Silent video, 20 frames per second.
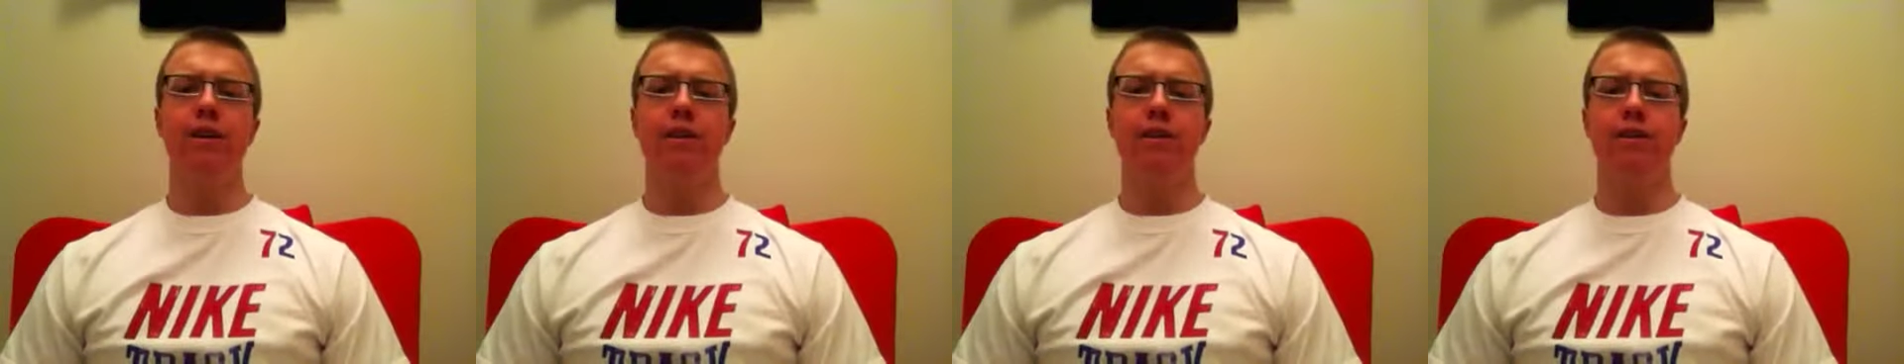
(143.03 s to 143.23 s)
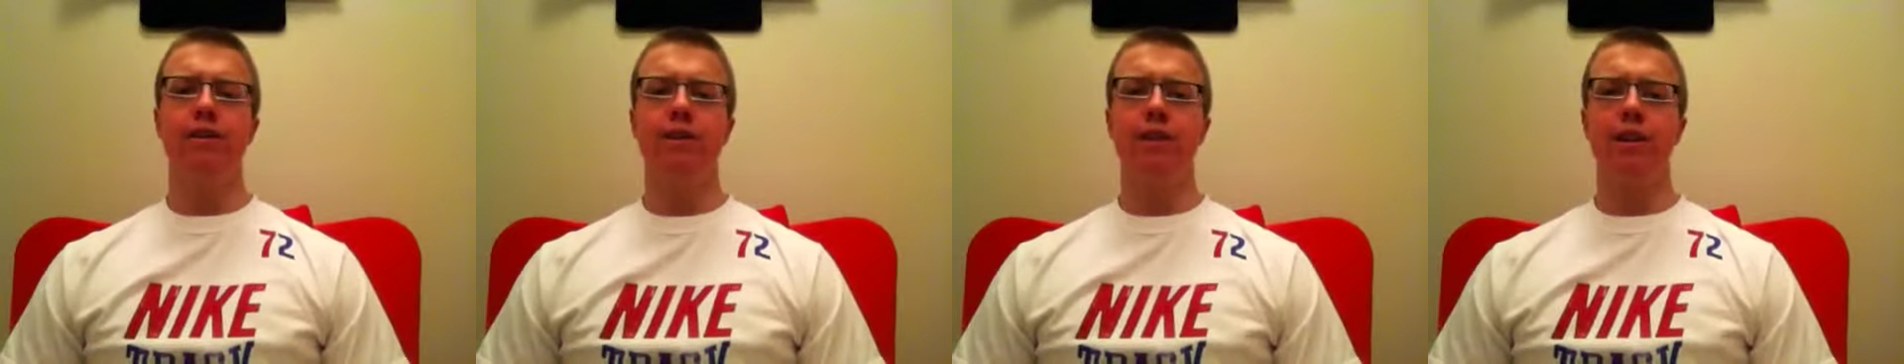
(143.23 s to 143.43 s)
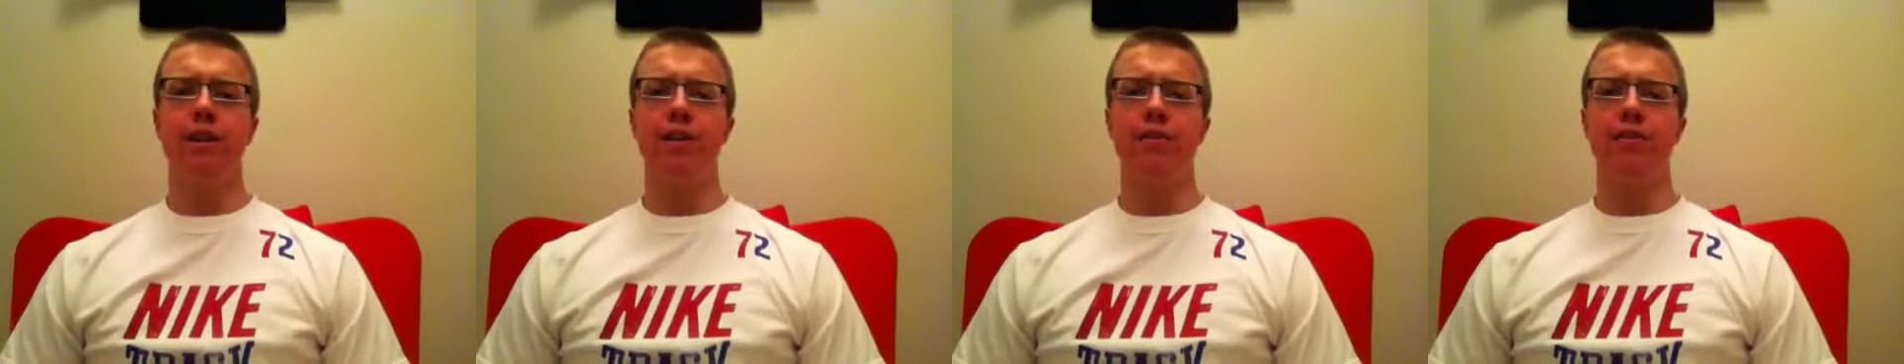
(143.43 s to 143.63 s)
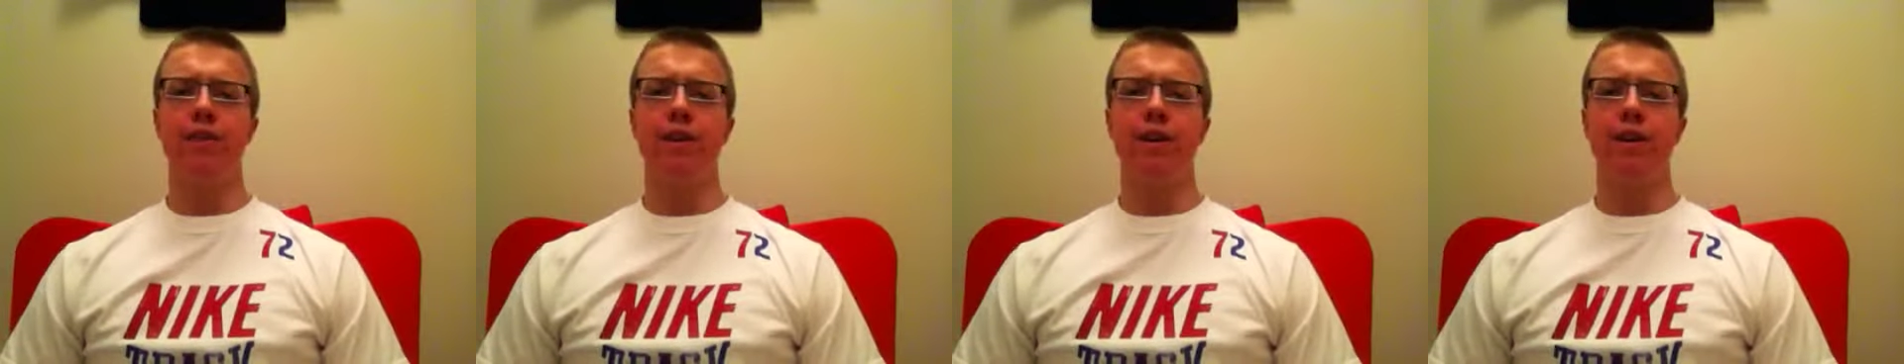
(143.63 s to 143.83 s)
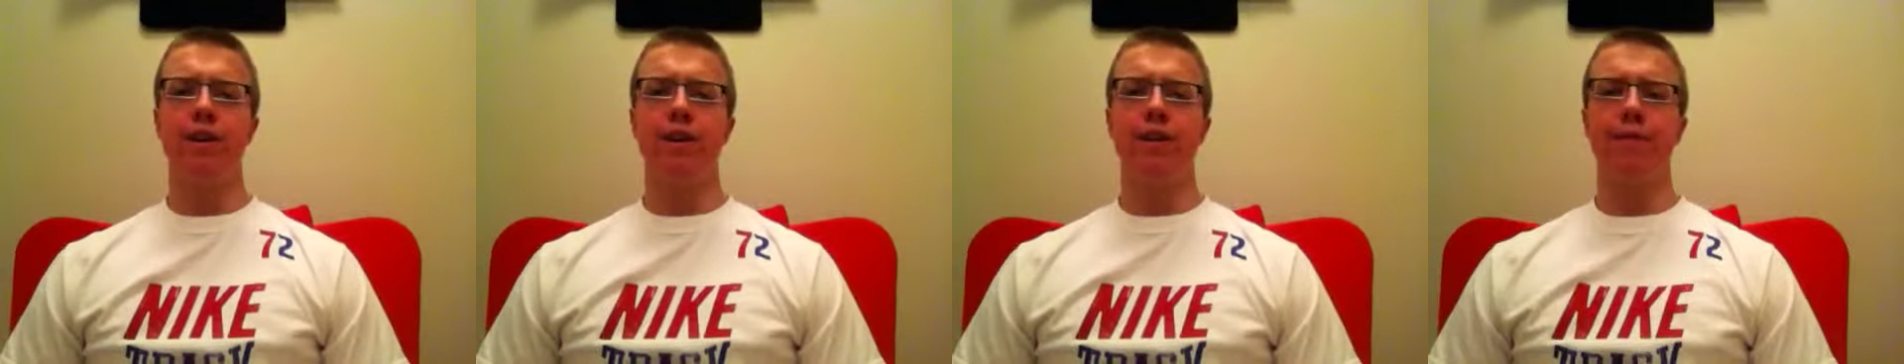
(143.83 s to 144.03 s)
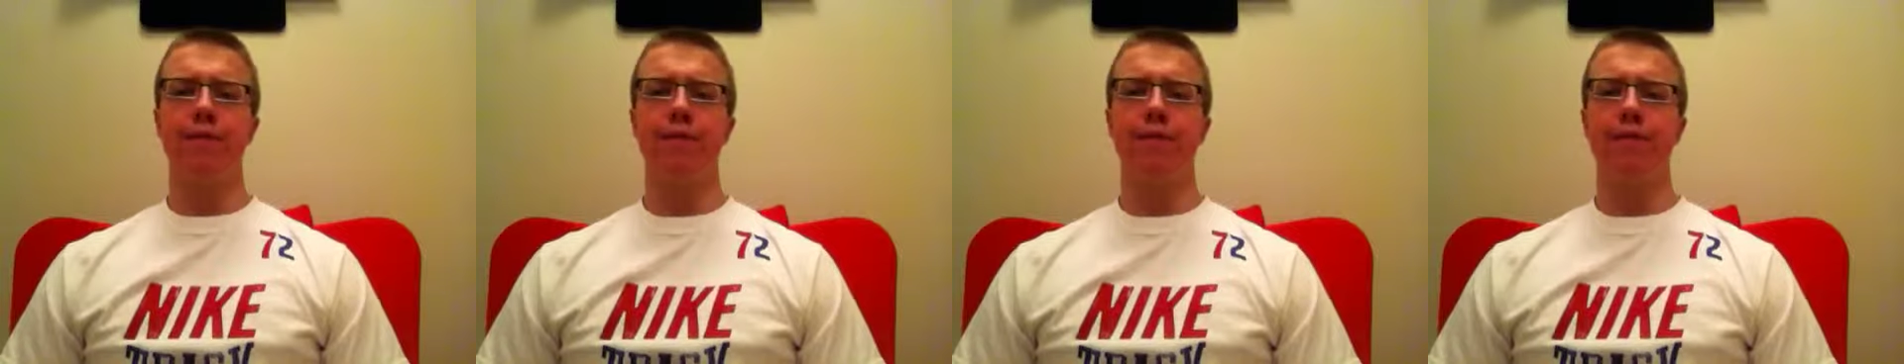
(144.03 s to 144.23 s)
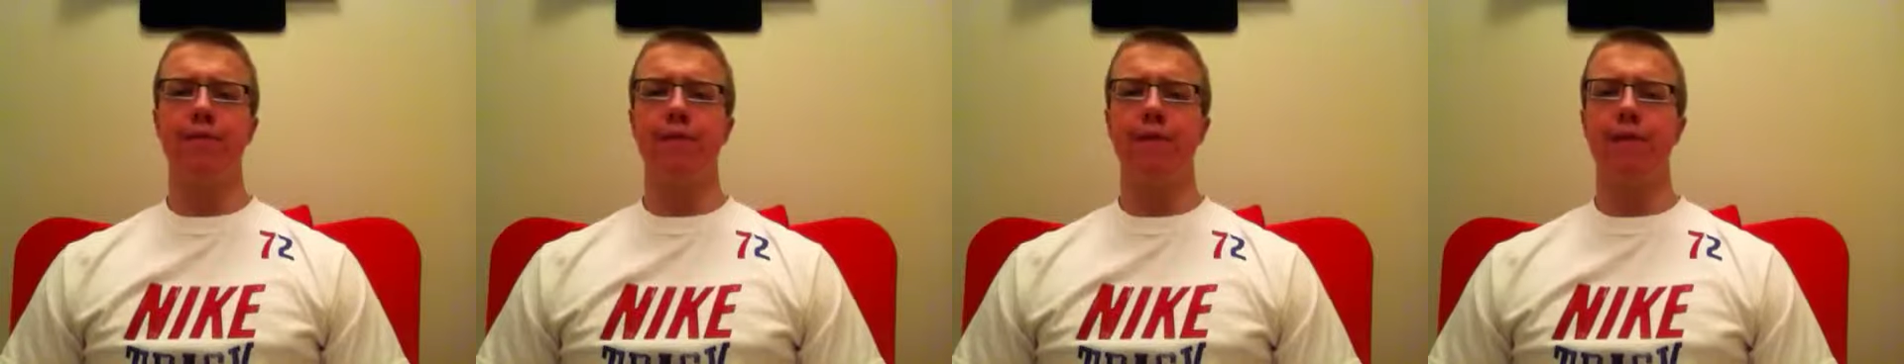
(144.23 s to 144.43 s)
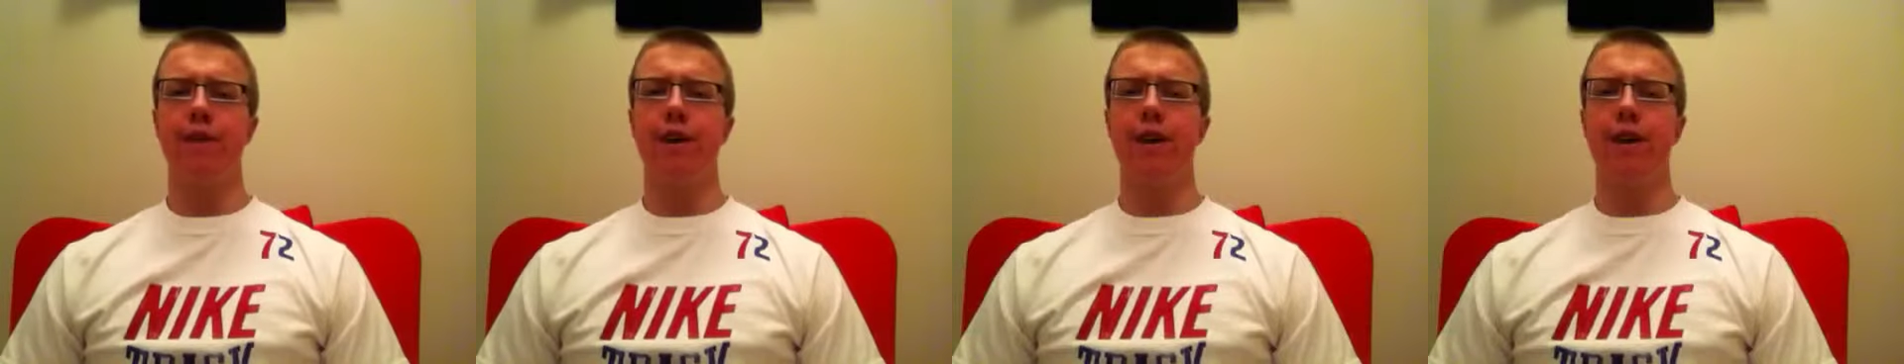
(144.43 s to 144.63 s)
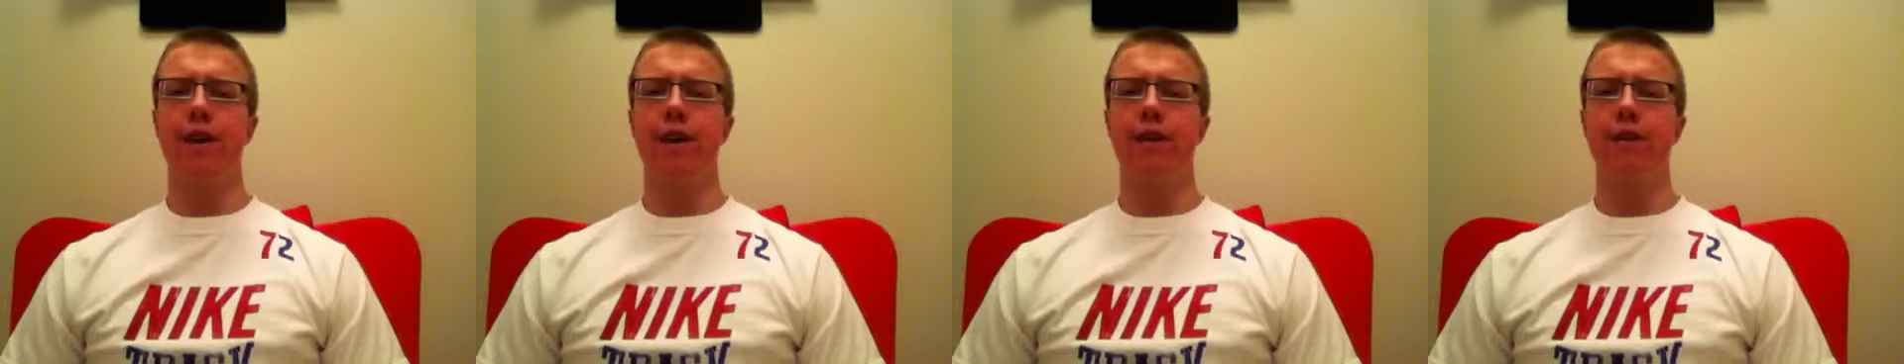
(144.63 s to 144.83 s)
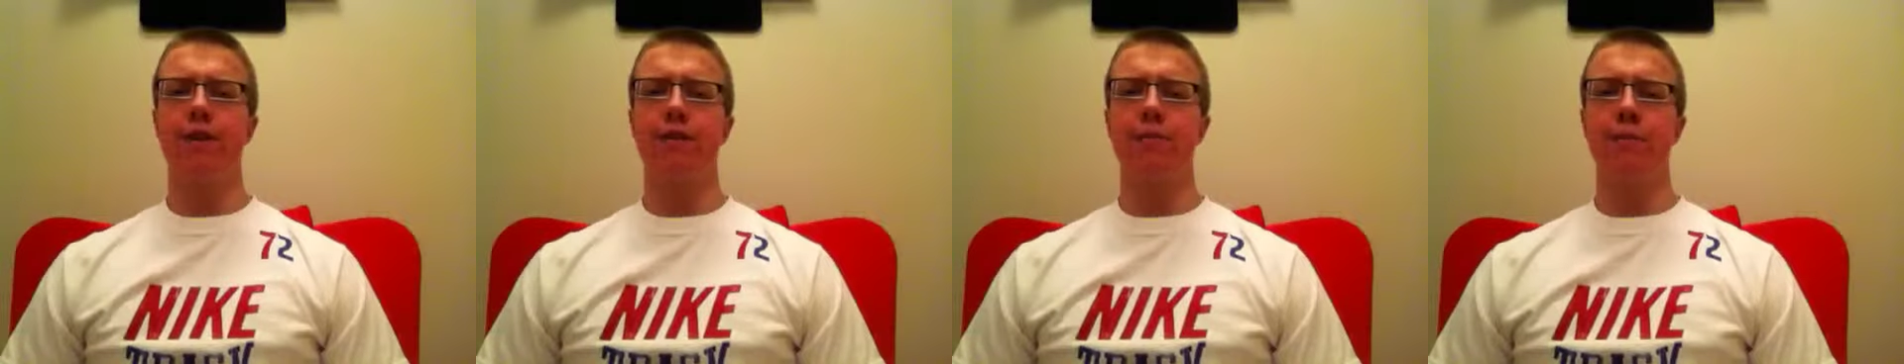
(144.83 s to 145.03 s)
see if they
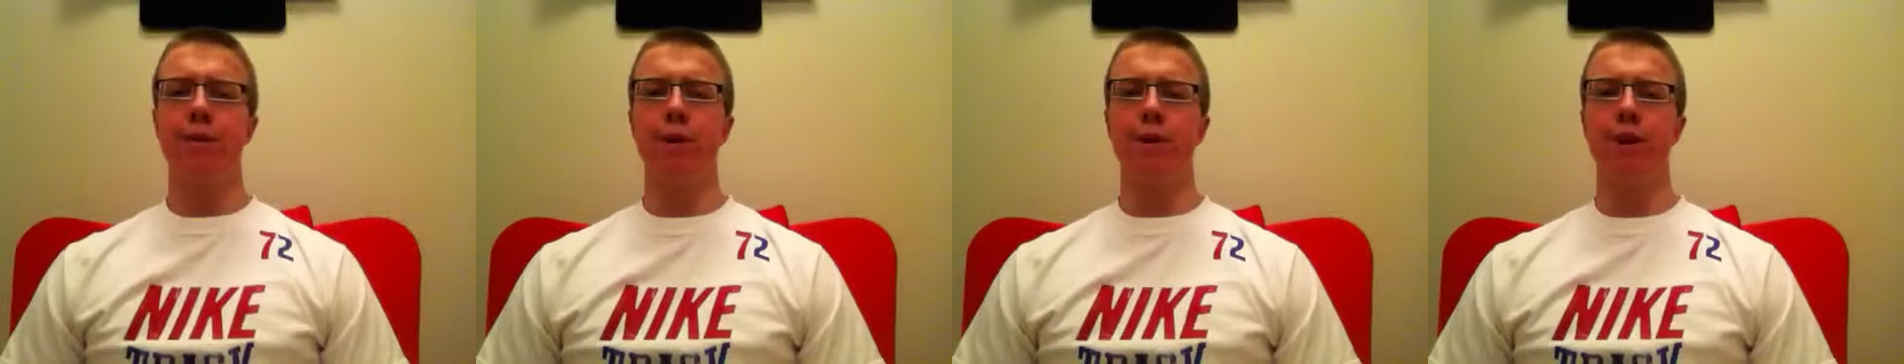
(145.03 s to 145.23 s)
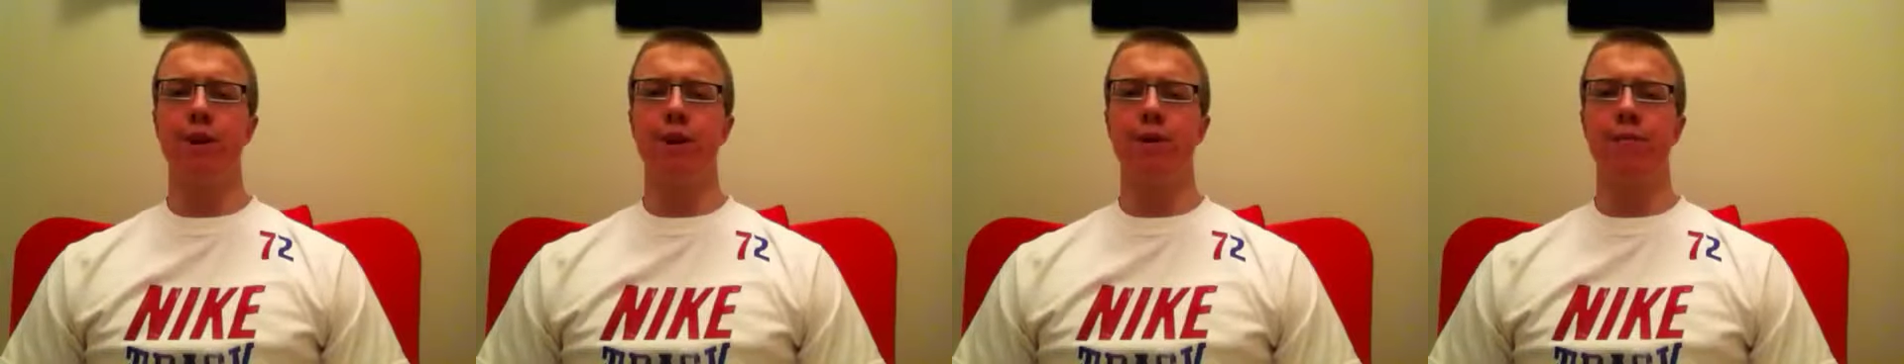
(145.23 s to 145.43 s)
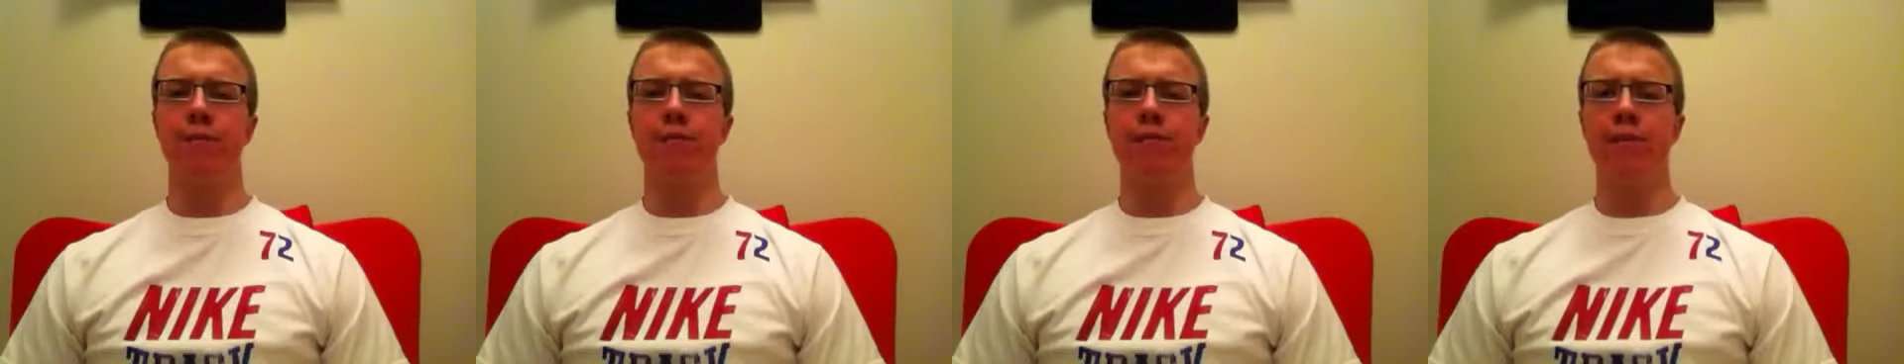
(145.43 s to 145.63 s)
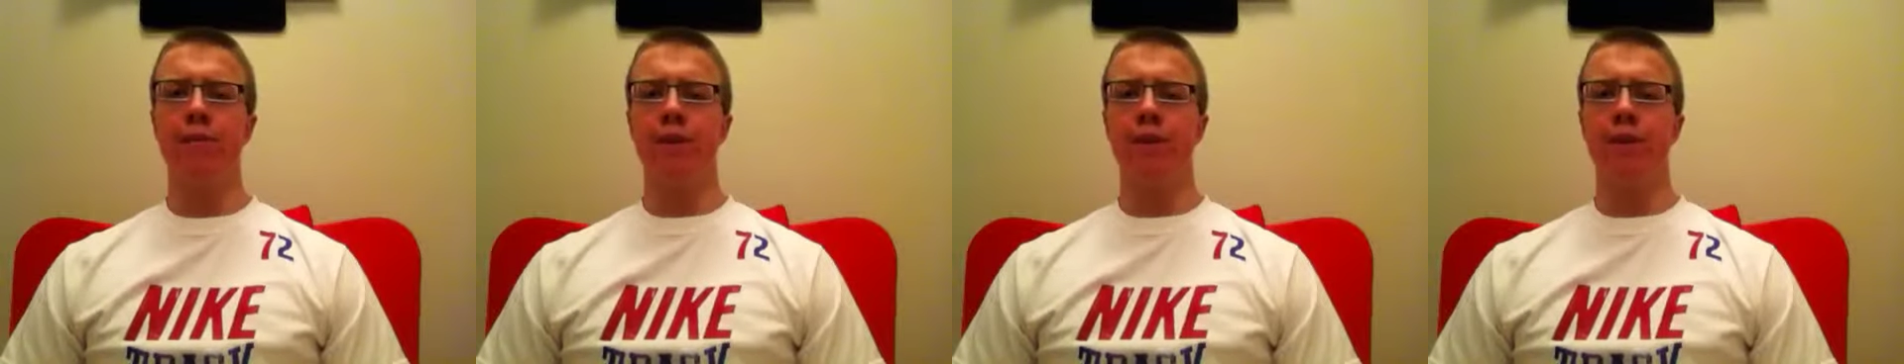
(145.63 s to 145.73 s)
can hook me up.